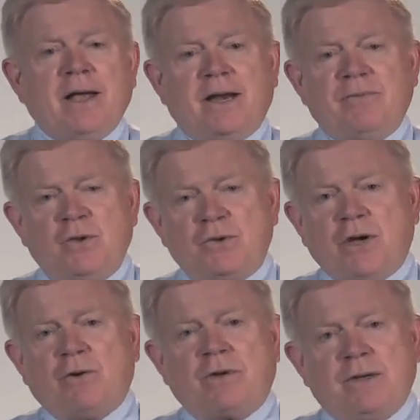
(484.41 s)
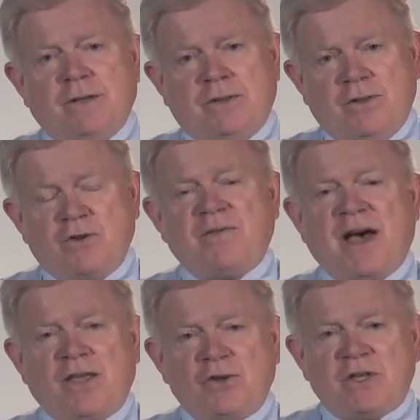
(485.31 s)
And if you don't, those
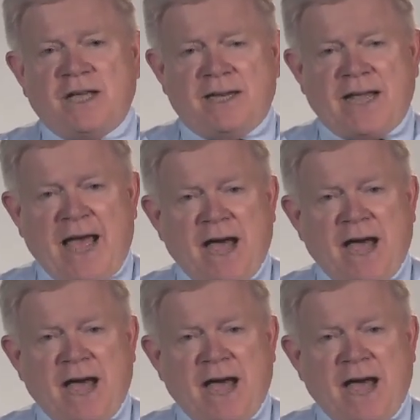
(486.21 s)
values tend to